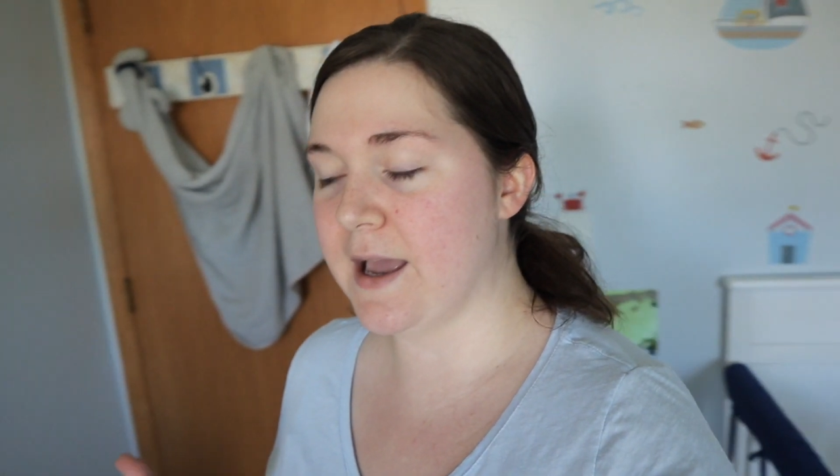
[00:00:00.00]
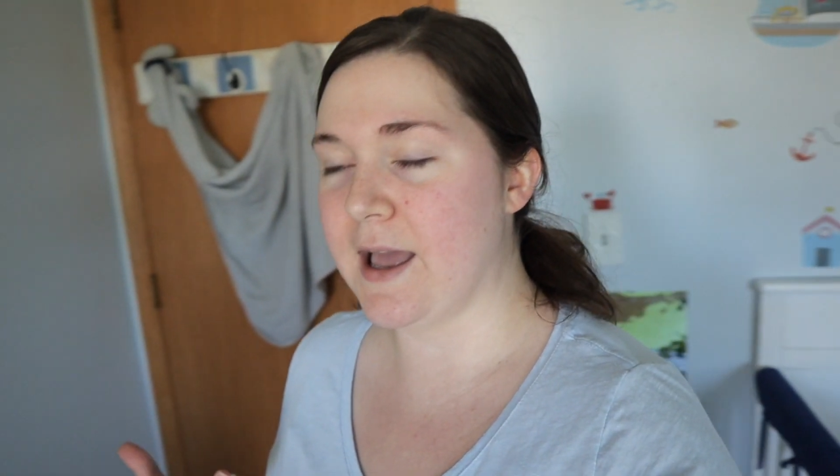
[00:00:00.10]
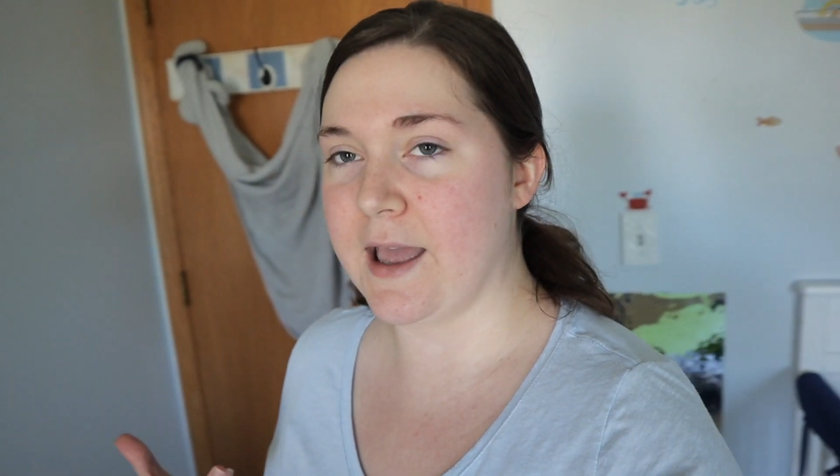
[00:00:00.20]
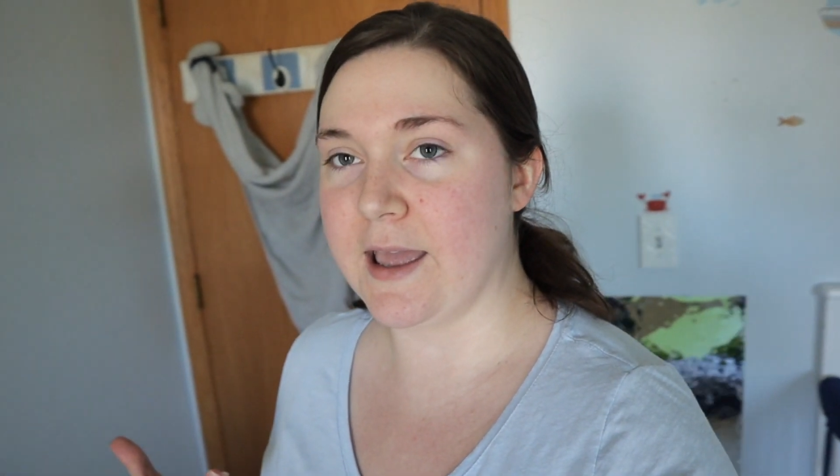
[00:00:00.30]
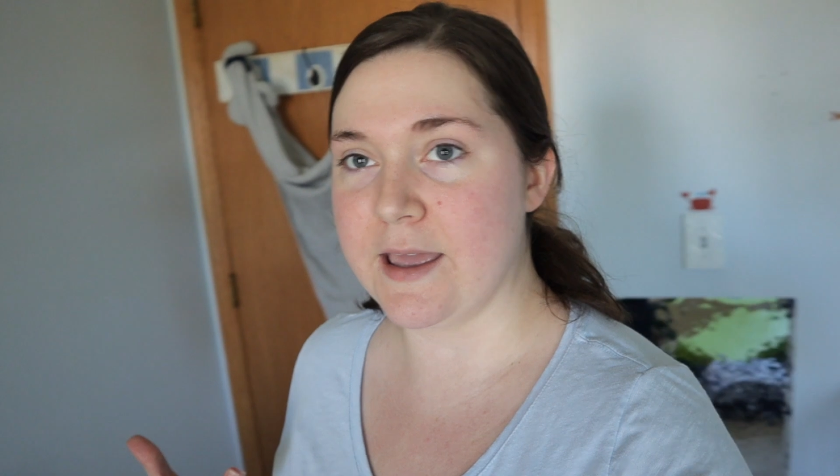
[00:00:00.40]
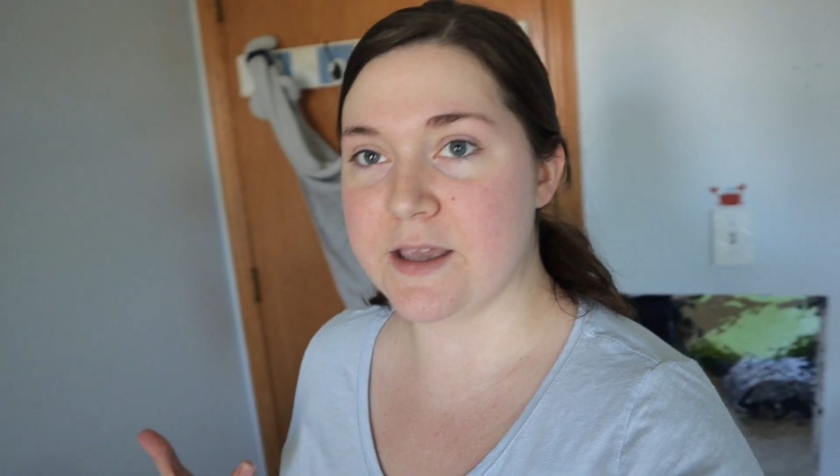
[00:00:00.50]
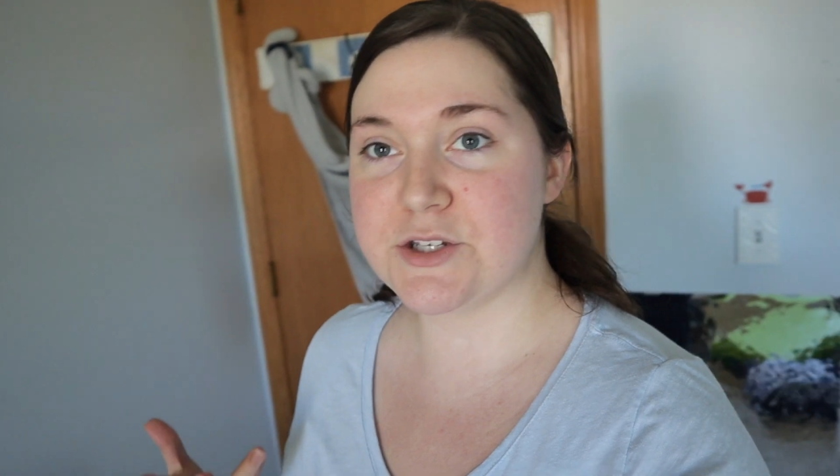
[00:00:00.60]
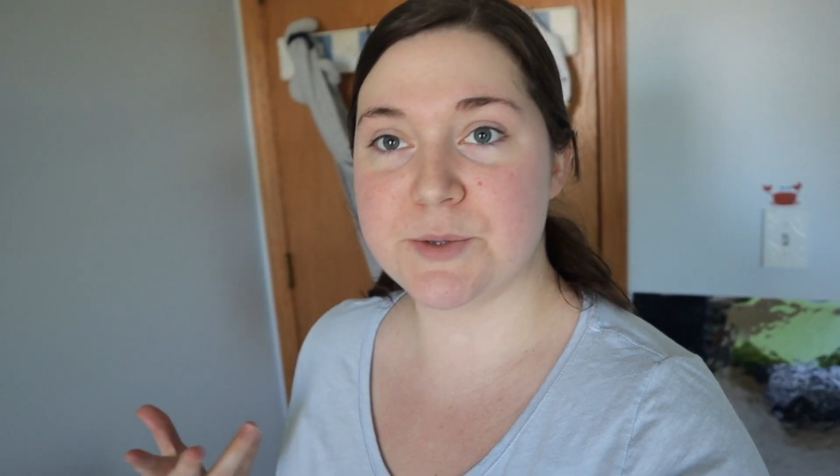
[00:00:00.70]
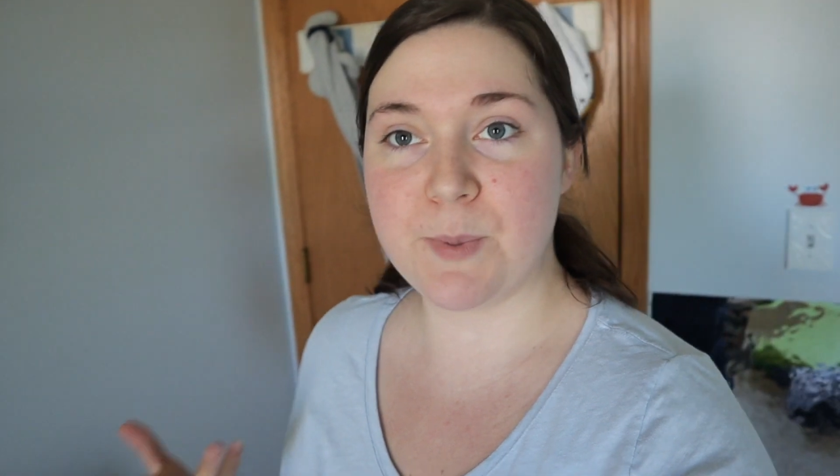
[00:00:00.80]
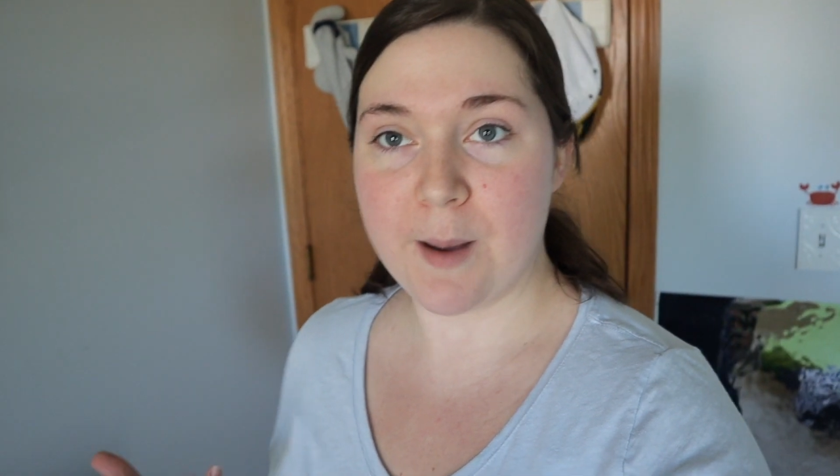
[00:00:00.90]
I
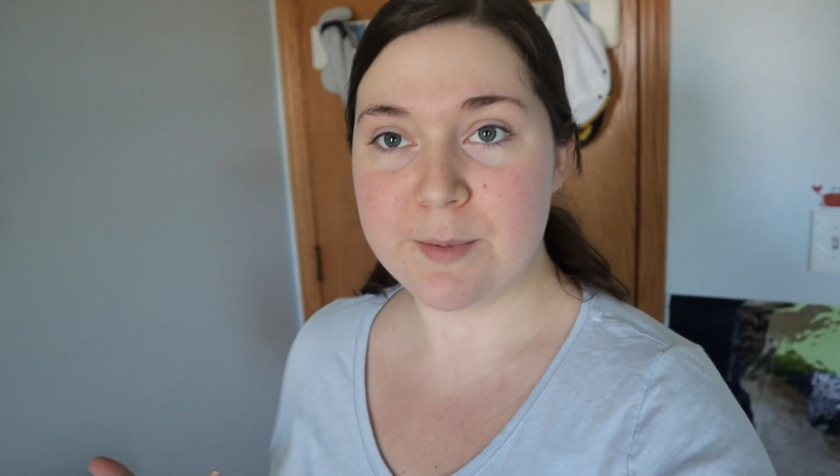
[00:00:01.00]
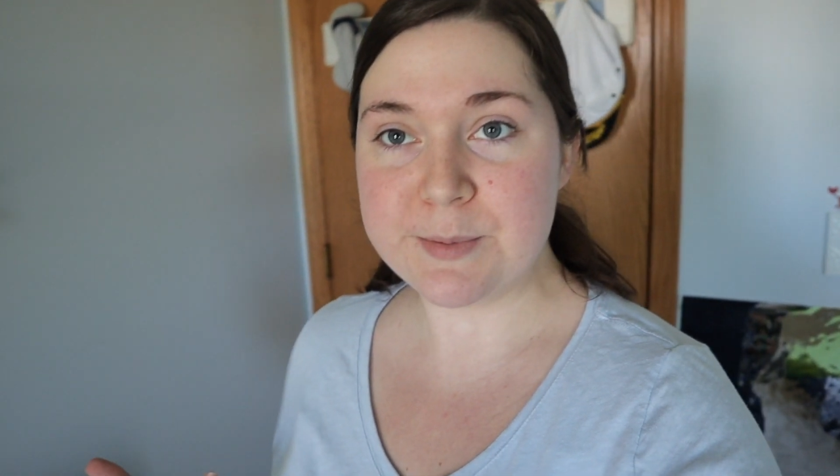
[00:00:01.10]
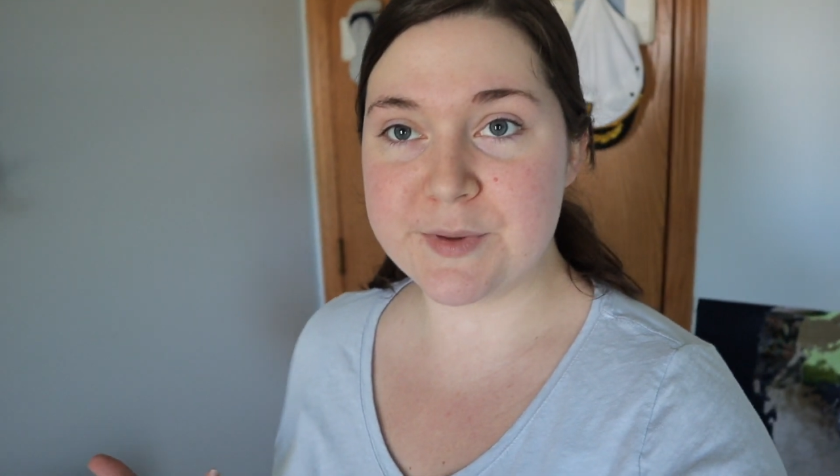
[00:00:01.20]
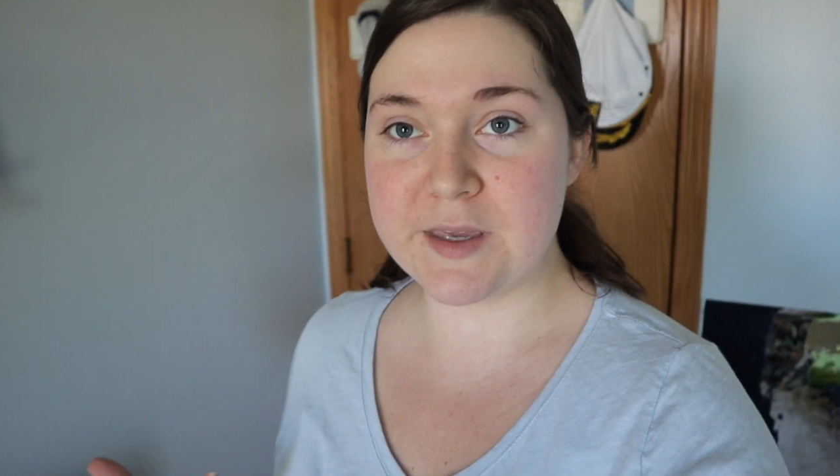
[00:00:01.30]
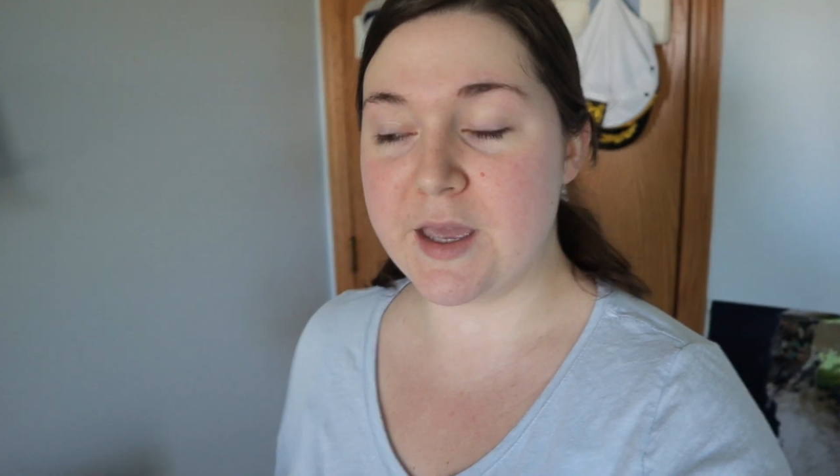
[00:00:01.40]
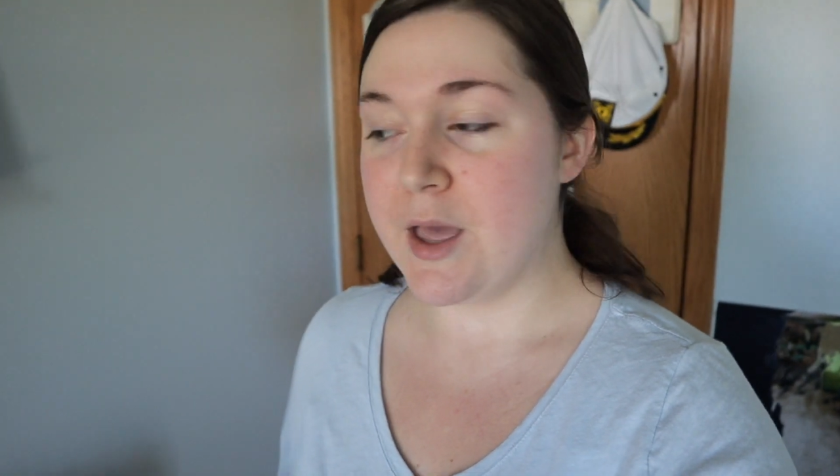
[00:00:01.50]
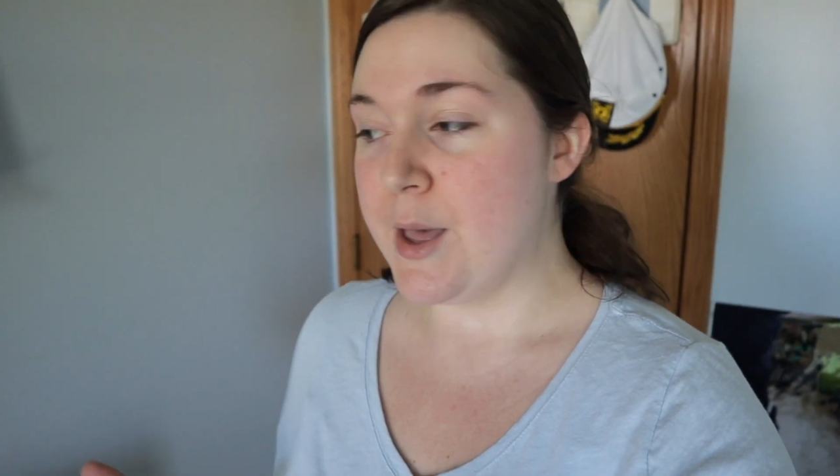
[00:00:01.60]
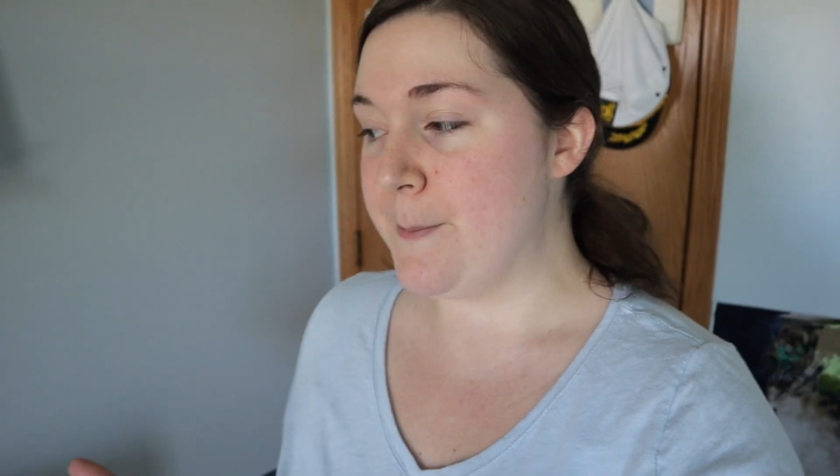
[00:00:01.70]
should probably